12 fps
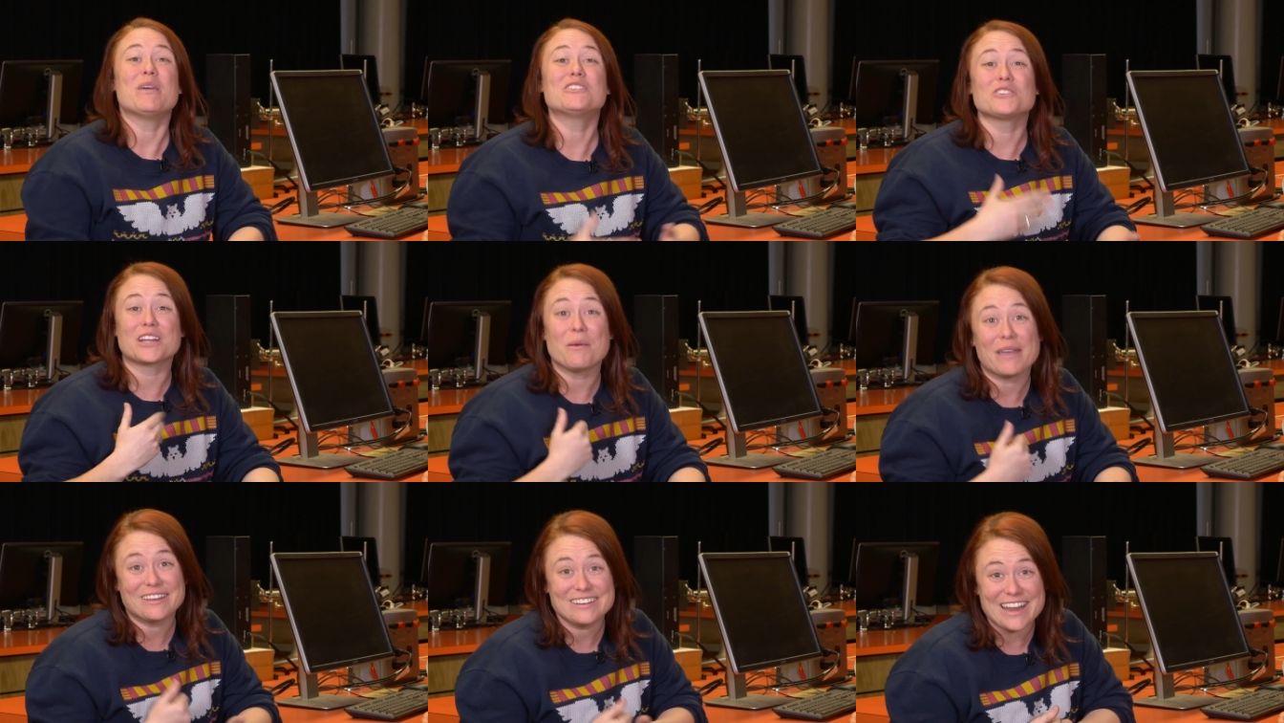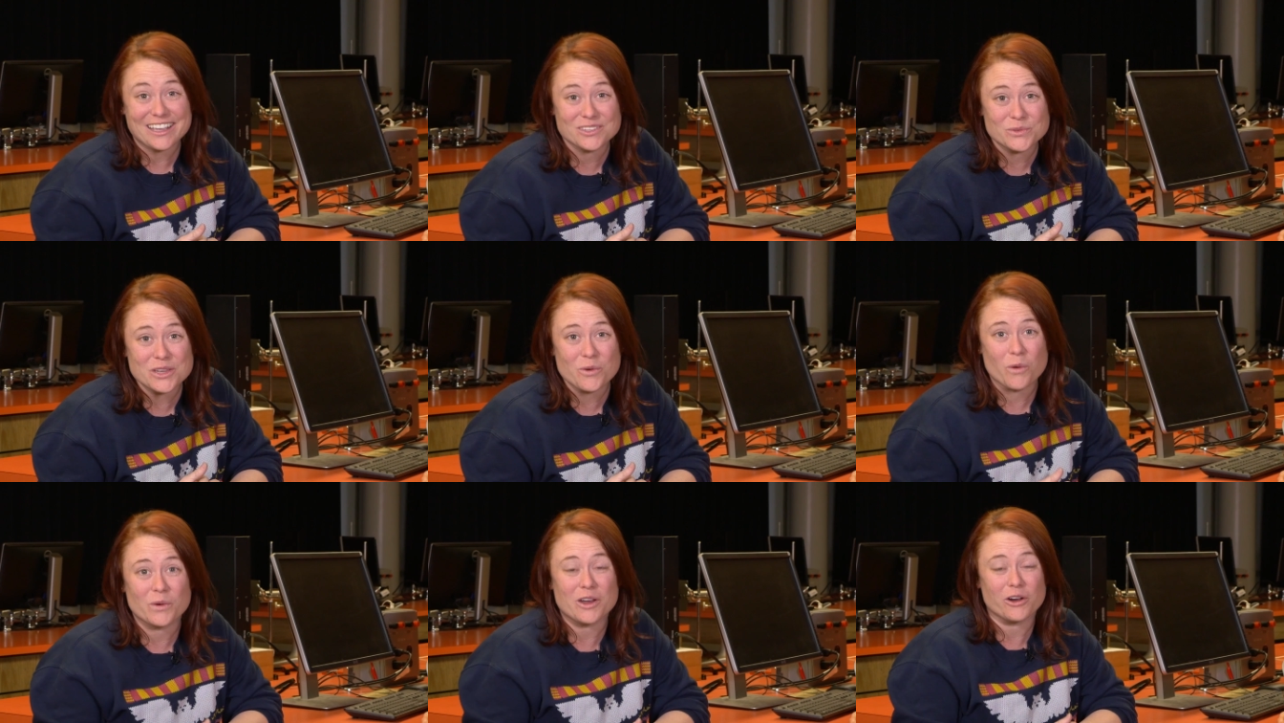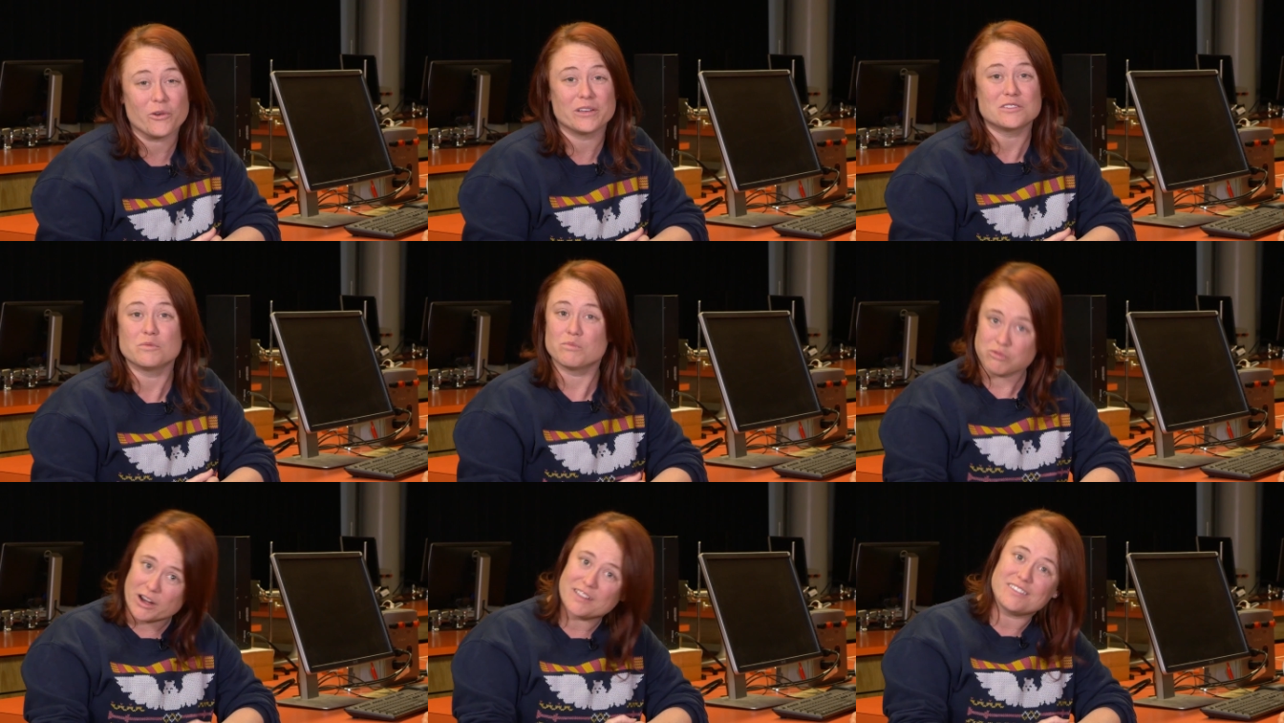Make sure to come back next week where we are going to
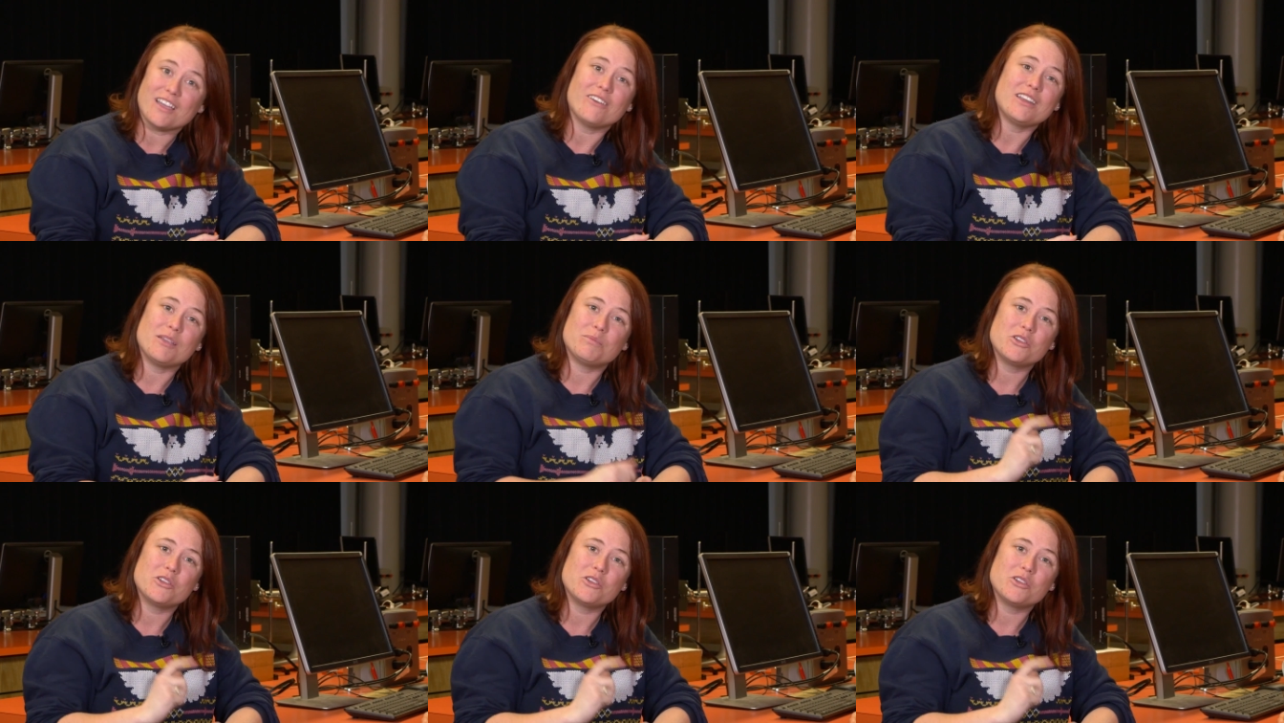break down a